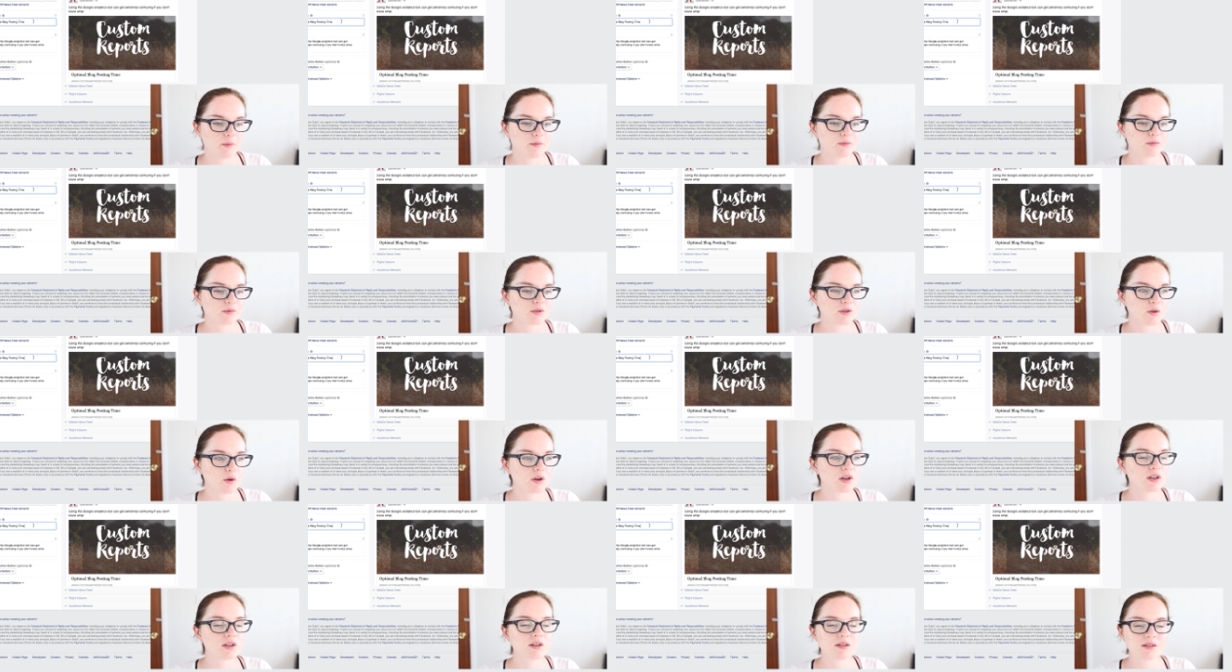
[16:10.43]
So
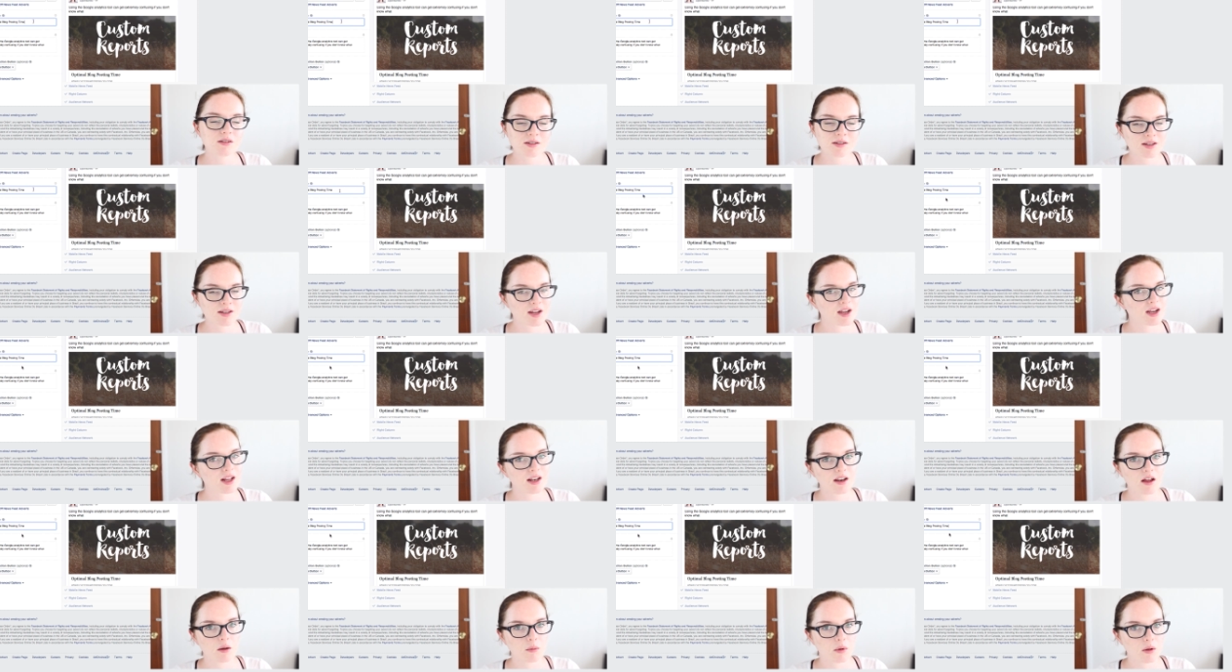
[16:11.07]
it does take
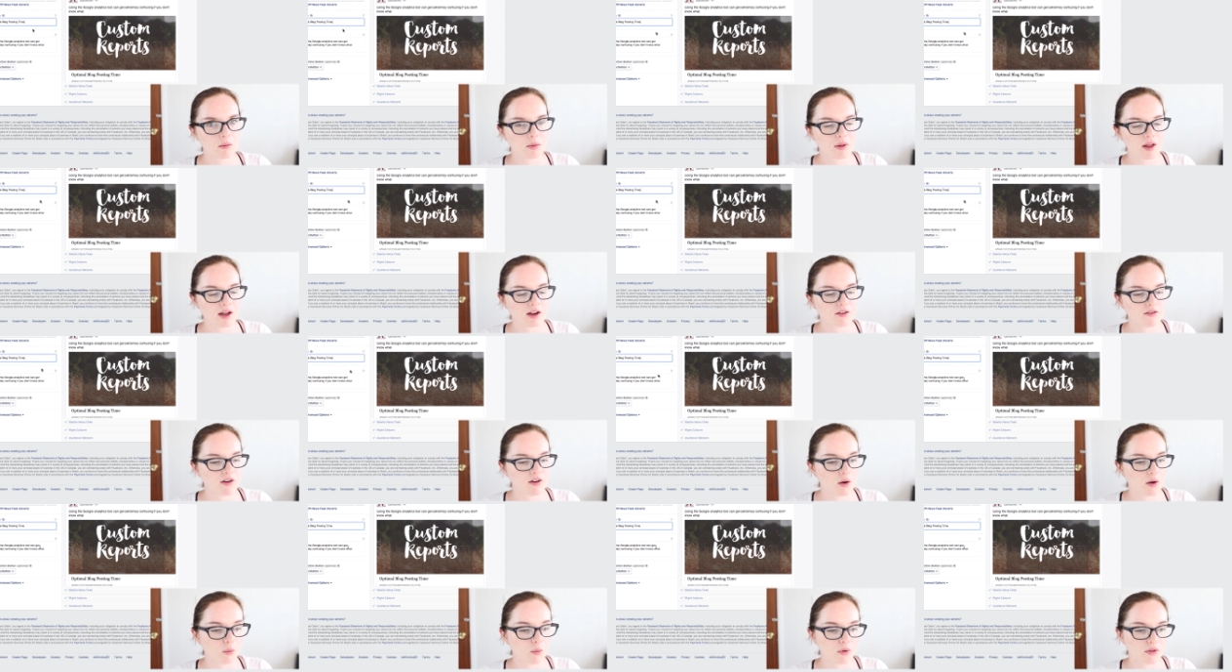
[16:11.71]
a little bit playing
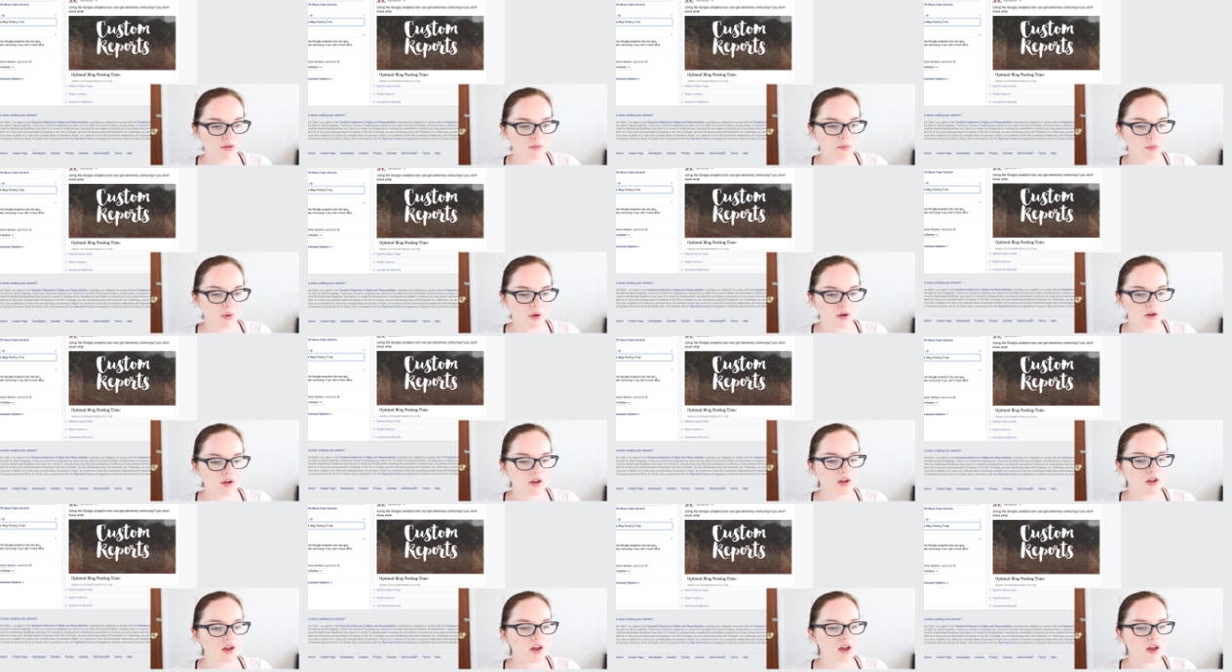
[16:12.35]
around with, but